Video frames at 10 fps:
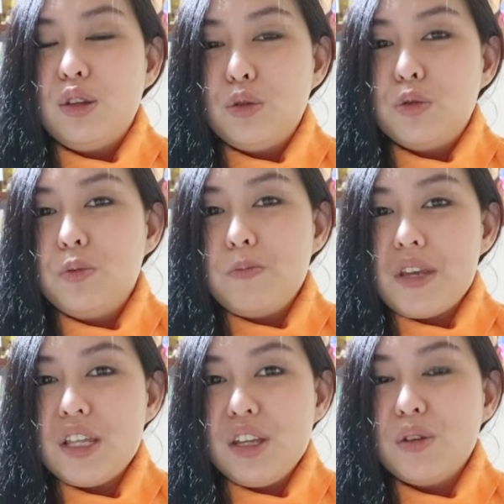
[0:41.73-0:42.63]
do
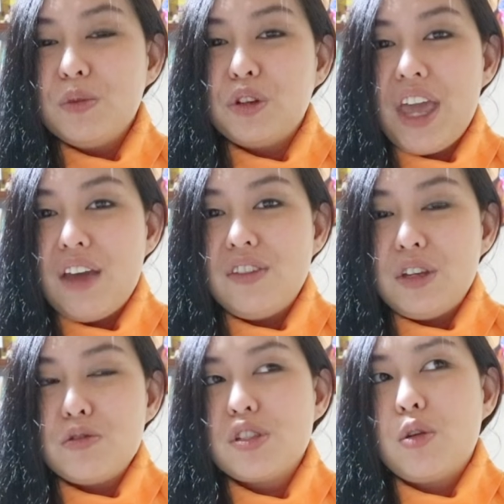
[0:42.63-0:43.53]
medium to
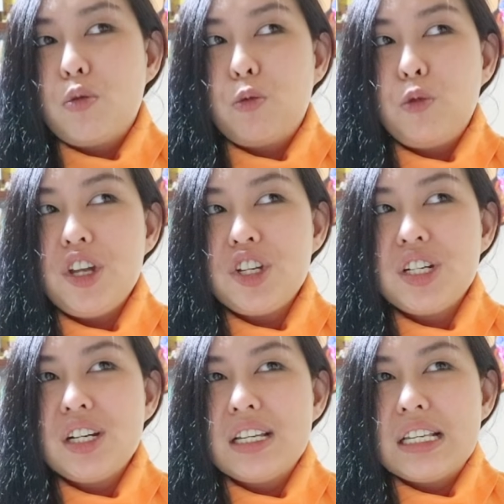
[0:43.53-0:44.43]
heavy use,
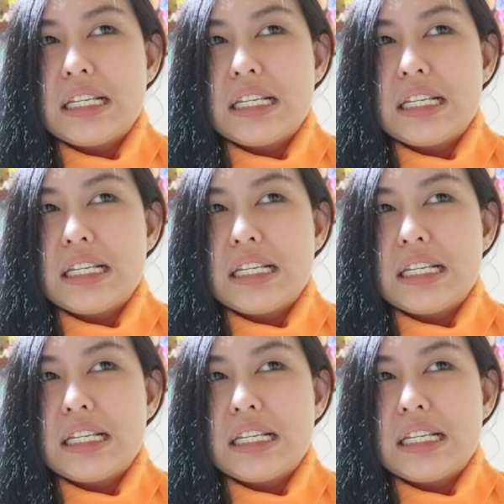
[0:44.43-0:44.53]
which